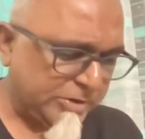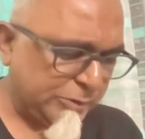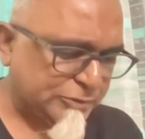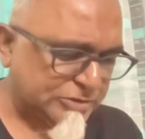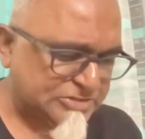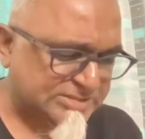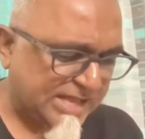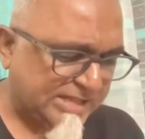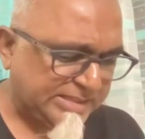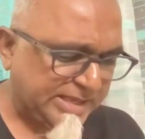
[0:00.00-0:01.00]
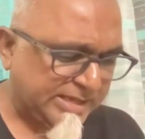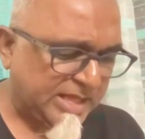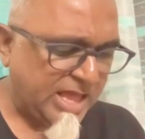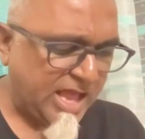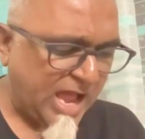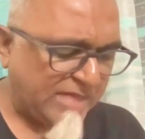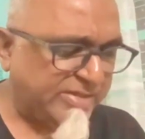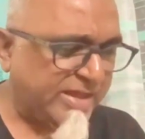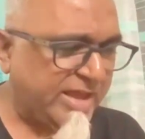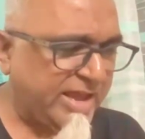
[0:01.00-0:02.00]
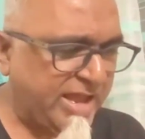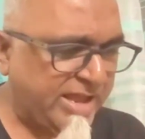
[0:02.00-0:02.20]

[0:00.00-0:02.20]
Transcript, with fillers: You shall stand there at the